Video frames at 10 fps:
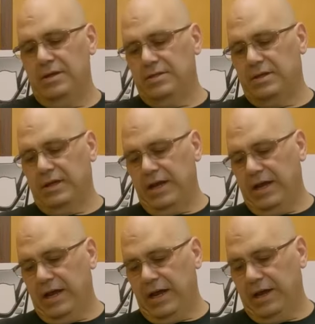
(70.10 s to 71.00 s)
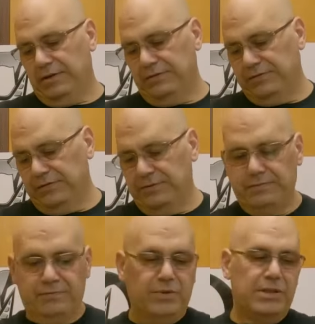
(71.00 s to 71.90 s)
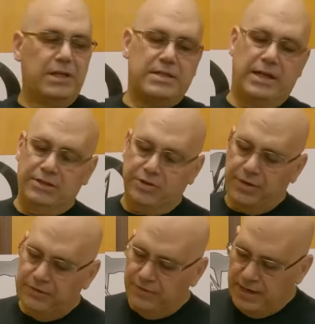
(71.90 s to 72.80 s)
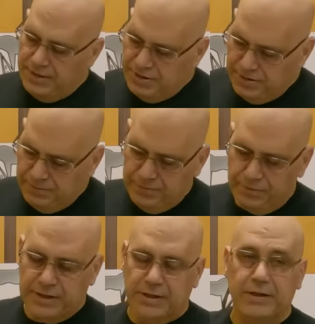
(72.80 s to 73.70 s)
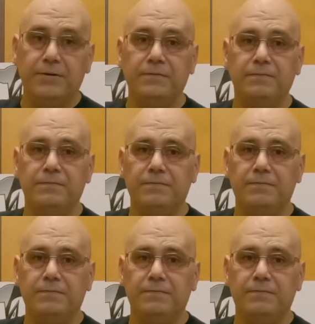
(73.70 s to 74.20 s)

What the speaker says: It's going to have the centering flange right there